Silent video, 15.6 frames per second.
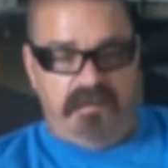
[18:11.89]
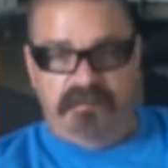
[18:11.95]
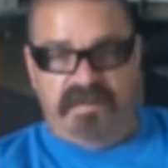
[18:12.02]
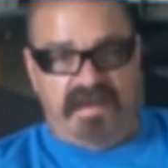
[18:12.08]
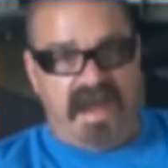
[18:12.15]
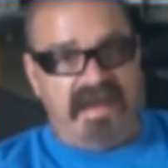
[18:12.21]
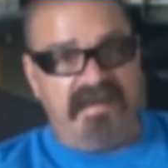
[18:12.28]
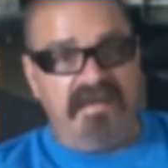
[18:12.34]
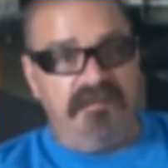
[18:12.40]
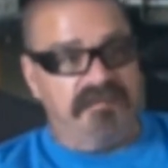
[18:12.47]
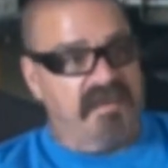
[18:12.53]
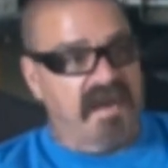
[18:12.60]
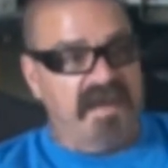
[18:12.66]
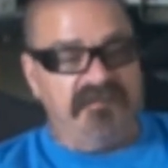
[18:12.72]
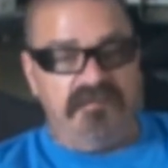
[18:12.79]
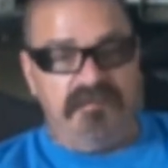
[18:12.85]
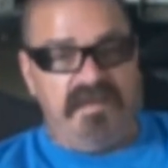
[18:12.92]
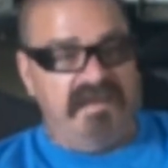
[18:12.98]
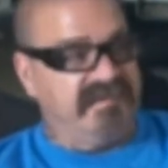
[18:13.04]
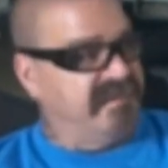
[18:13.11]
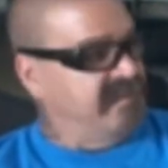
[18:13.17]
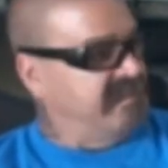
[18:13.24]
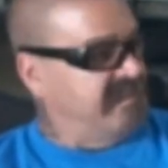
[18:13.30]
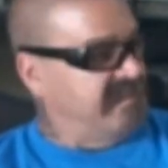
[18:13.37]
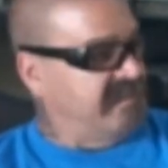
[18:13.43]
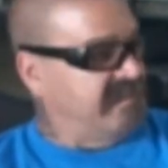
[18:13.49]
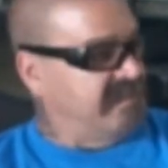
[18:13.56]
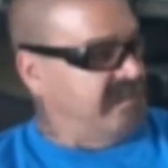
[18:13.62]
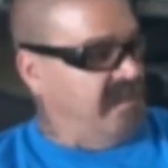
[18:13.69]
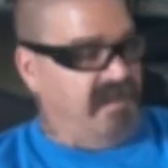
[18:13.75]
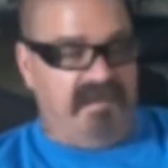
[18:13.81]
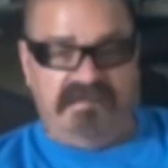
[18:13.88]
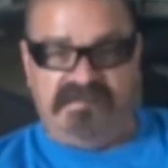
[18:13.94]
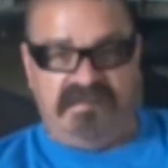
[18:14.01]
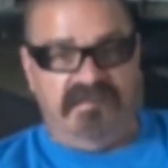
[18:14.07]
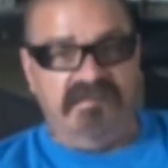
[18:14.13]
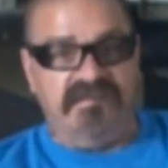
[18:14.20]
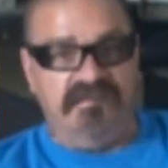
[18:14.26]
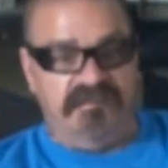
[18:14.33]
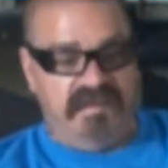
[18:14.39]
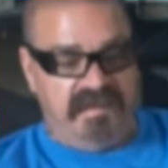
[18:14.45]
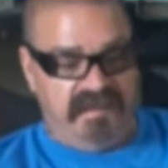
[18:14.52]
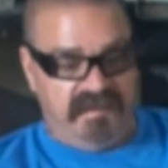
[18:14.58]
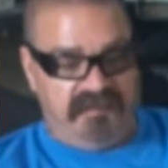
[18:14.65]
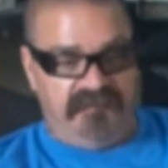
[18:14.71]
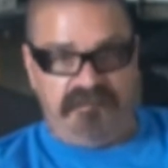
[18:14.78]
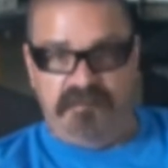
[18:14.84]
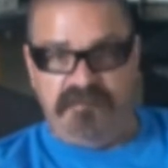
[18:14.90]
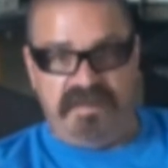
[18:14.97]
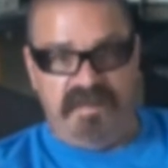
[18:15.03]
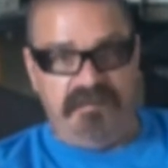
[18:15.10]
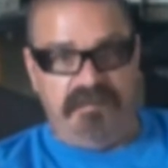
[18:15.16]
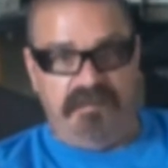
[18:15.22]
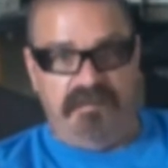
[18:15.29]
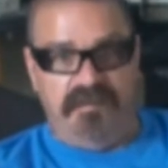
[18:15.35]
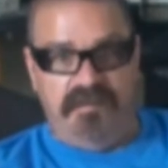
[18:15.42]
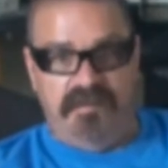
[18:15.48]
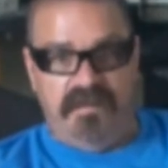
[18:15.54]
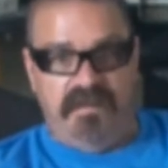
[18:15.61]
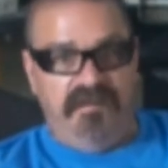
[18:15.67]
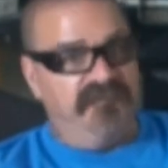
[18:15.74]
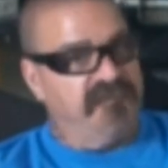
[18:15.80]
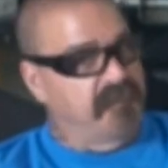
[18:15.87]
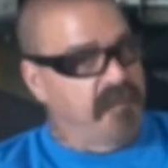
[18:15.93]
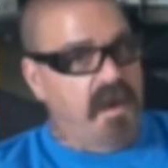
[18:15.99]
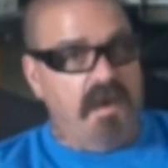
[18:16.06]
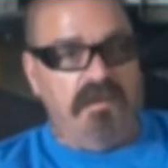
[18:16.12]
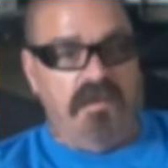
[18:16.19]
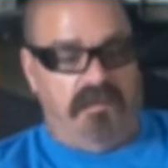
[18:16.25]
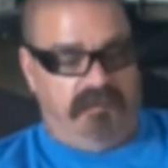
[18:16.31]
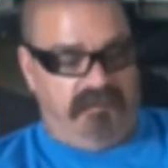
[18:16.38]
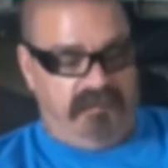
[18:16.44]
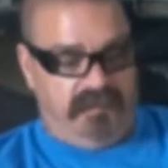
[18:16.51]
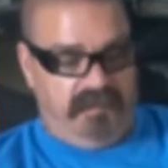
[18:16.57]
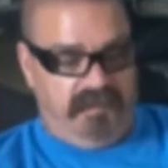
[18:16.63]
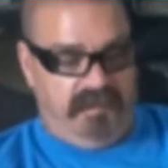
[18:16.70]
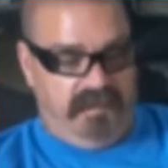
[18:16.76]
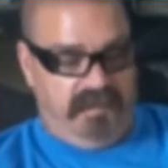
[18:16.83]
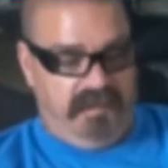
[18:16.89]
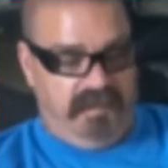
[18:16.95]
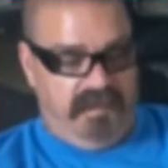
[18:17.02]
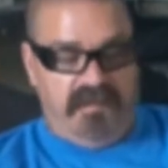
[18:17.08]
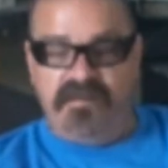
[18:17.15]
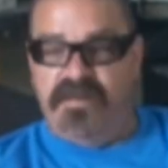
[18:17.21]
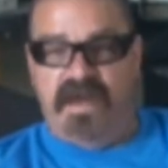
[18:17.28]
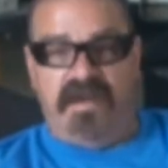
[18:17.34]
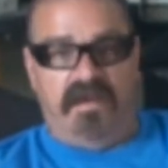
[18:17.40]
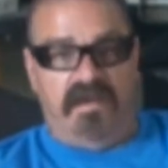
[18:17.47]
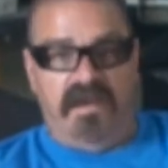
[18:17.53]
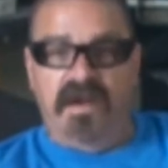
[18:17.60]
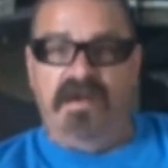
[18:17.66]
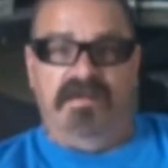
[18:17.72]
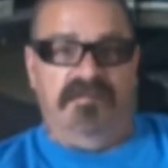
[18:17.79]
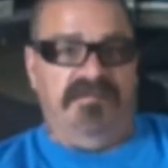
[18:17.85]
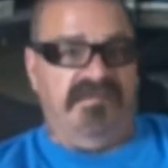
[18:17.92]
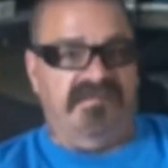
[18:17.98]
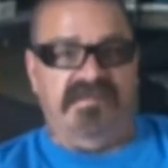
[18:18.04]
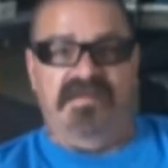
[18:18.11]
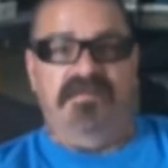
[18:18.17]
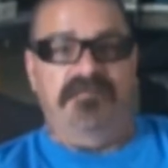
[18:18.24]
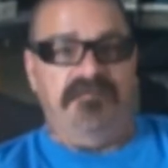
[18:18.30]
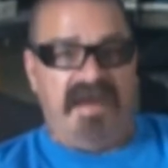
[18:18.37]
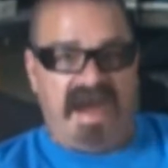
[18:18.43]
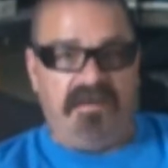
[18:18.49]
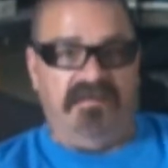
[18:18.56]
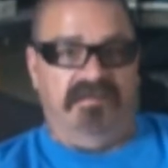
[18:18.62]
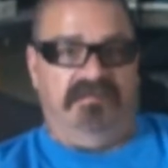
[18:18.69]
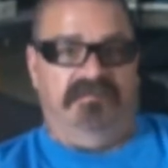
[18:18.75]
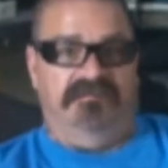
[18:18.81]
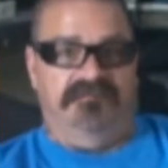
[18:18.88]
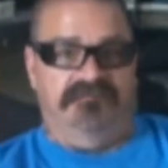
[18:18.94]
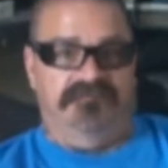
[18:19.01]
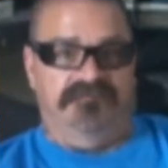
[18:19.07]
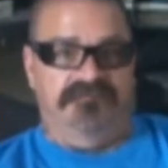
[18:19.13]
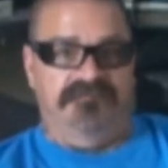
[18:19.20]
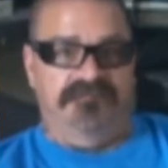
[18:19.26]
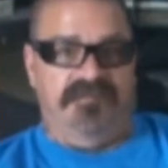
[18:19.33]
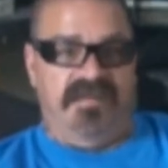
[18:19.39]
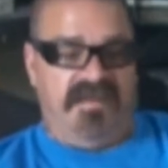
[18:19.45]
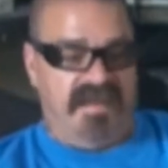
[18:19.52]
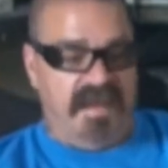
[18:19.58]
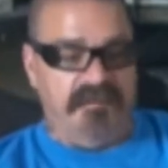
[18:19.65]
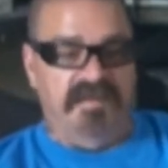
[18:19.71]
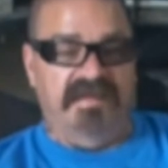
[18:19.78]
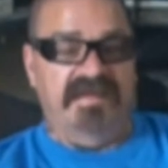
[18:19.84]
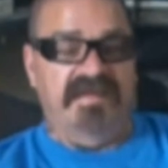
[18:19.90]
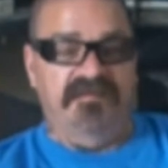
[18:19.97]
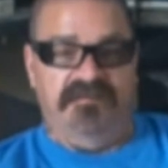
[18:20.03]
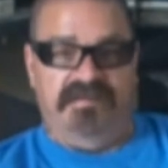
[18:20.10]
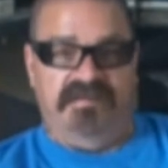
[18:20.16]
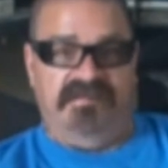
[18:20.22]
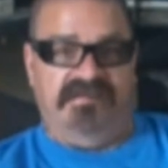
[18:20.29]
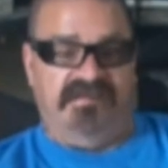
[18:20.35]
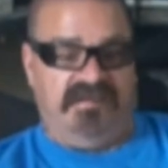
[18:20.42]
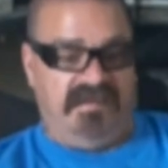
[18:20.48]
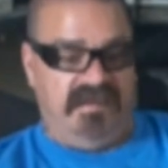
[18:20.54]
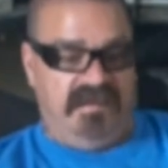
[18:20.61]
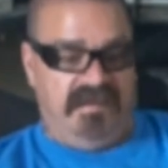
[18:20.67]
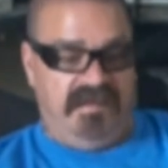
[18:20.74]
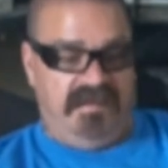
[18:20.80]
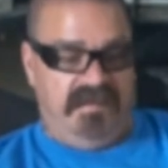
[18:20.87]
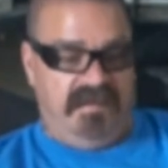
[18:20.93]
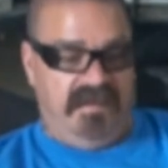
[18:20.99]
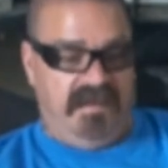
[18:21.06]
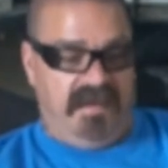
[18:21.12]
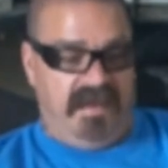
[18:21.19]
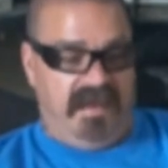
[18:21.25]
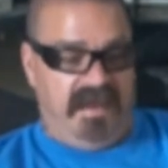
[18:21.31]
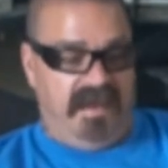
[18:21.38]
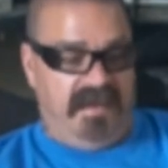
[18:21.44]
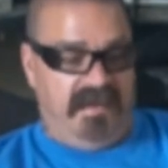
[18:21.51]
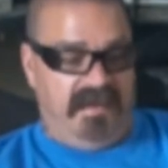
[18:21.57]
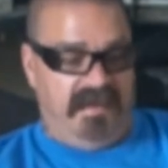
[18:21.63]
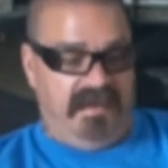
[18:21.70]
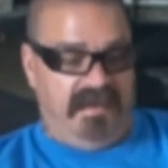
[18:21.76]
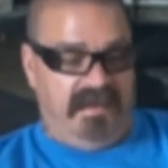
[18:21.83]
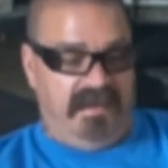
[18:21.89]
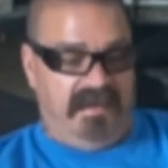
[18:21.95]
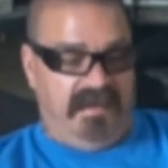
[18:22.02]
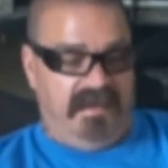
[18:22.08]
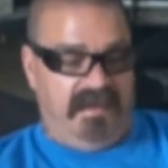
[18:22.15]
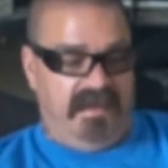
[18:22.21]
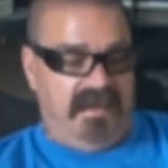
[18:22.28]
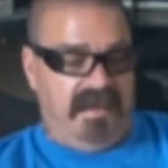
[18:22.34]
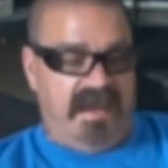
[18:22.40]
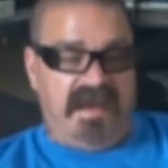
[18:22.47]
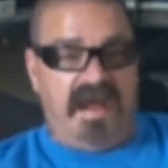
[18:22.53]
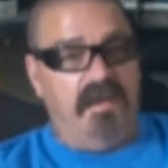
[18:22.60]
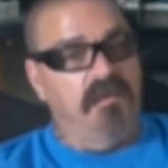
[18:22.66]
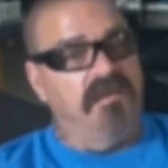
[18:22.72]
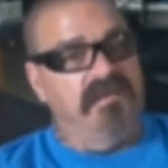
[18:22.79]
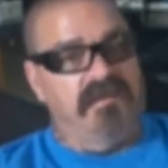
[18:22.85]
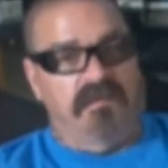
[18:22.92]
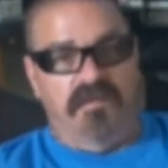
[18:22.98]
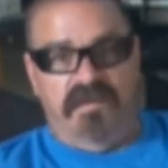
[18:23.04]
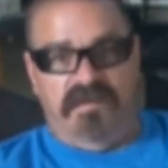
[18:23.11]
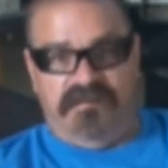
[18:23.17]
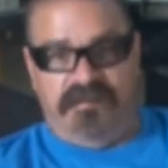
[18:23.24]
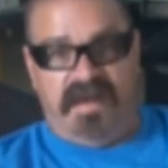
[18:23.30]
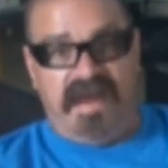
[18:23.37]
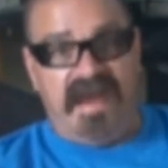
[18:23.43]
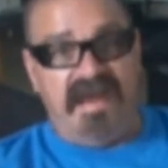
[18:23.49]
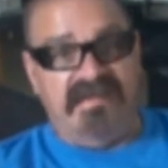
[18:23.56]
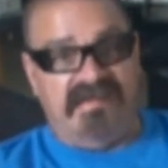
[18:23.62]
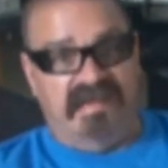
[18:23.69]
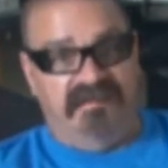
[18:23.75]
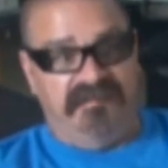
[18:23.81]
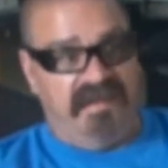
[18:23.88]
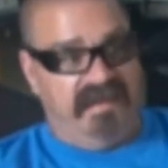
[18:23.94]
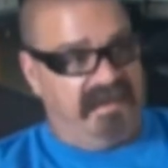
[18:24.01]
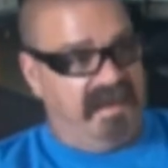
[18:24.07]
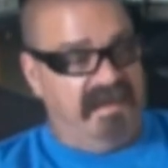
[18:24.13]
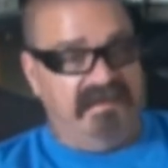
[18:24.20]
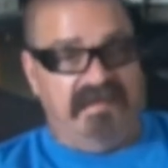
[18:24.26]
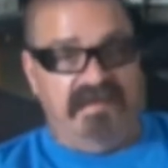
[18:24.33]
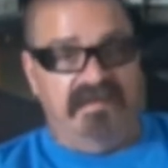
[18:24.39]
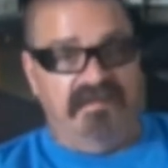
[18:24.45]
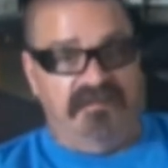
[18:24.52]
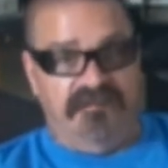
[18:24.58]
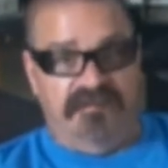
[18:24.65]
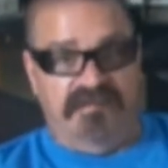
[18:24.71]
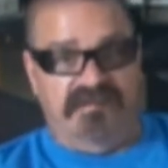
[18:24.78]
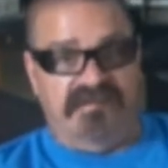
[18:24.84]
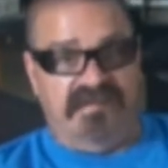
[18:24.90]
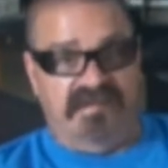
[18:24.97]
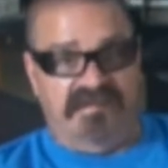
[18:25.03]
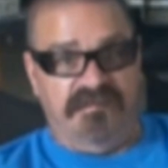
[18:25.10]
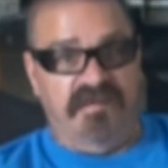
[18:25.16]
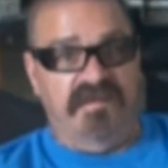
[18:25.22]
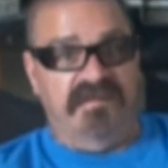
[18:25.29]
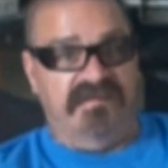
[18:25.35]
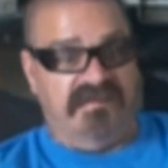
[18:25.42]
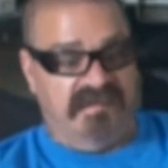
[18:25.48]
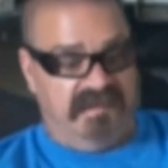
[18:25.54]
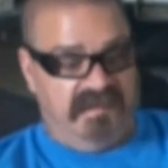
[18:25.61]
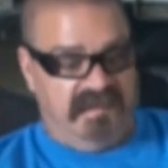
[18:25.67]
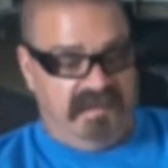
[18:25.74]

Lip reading: but I get private messages on social media from people from all over that are 100% about it. They believe in this, and I wouldn't have worked my ass off like I did the first 6 months.